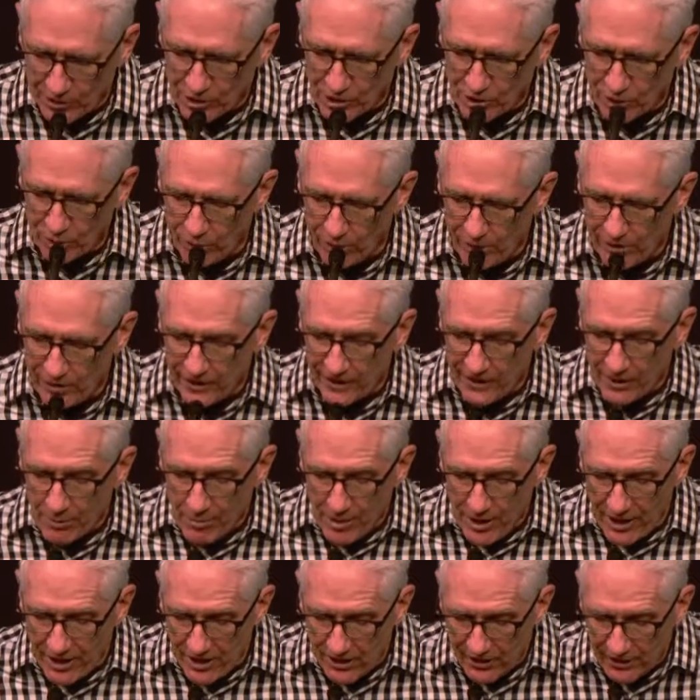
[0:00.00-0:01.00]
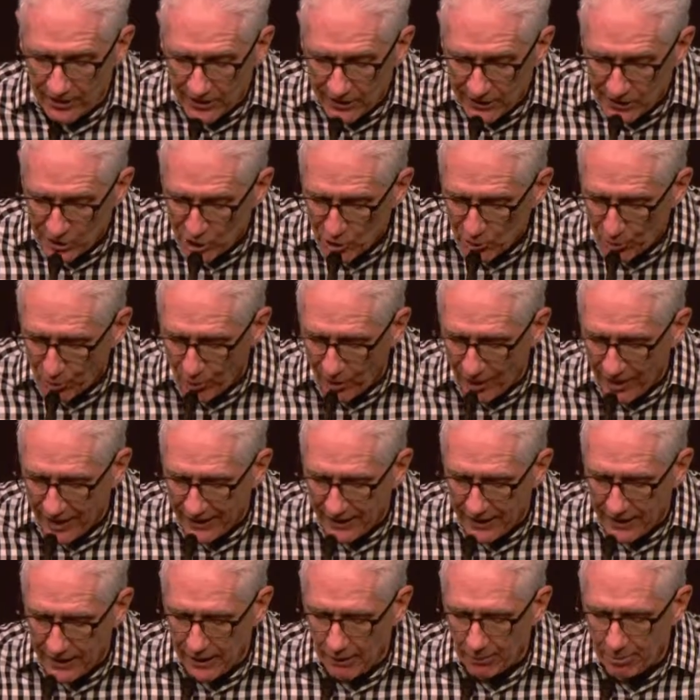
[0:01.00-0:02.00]
soil, and immediately it
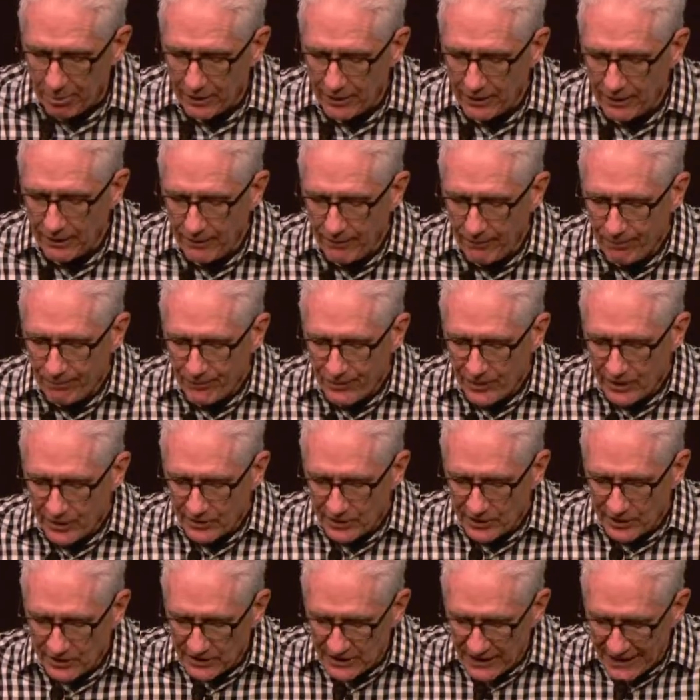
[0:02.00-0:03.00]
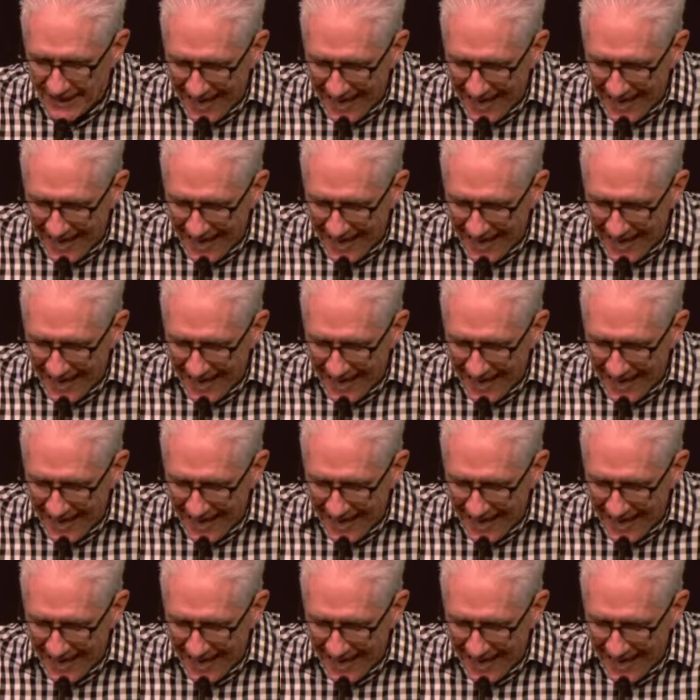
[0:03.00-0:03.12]
sprang up, since it